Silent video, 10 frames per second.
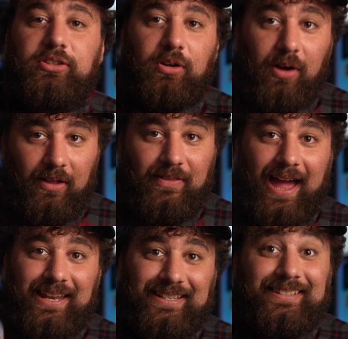so
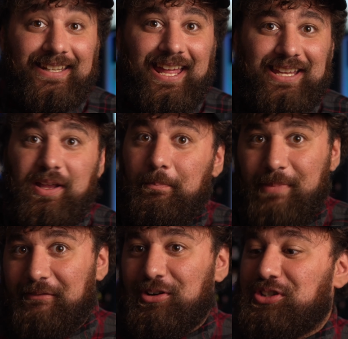that is today's
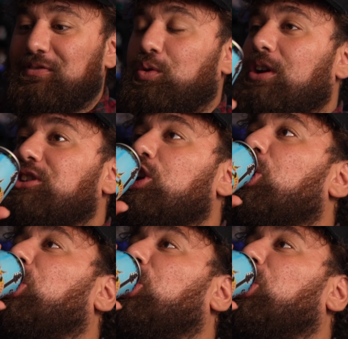beverage of choice.